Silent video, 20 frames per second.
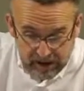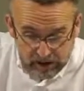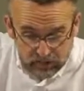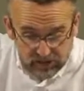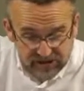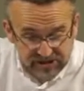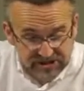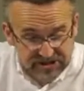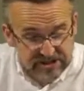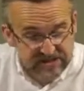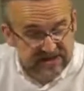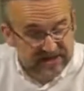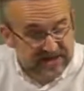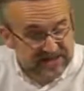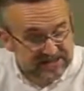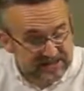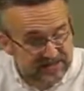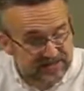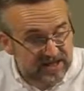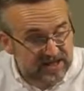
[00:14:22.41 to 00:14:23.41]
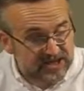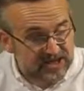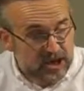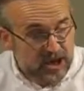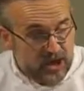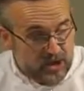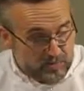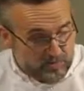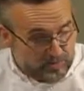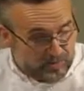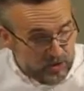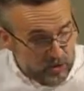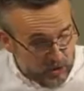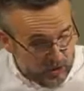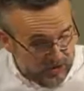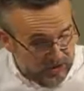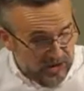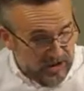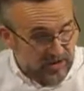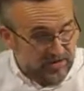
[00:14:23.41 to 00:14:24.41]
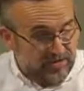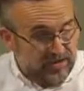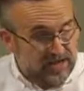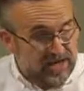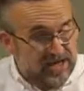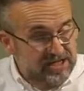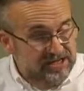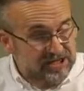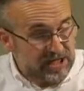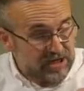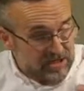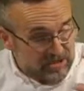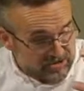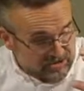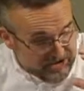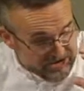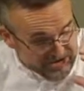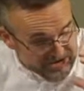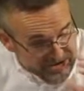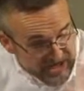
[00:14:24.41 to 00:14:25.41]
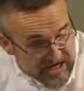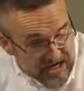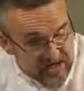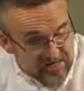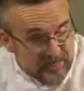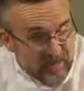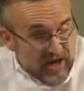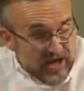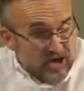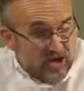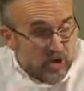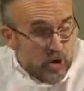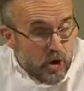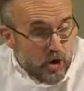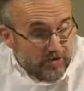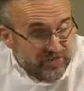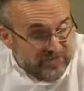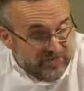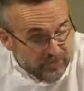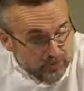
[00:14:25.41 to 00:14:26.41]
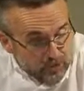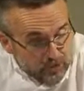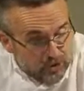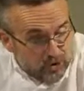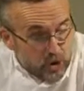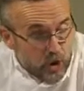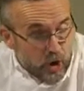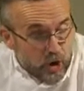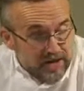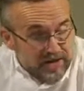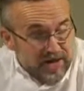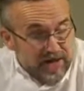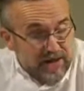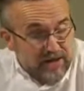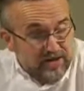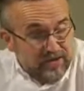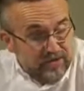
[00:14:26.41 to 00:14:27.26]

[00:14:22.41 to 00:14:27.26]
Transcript: and we see that it's in this book that is designed by God through John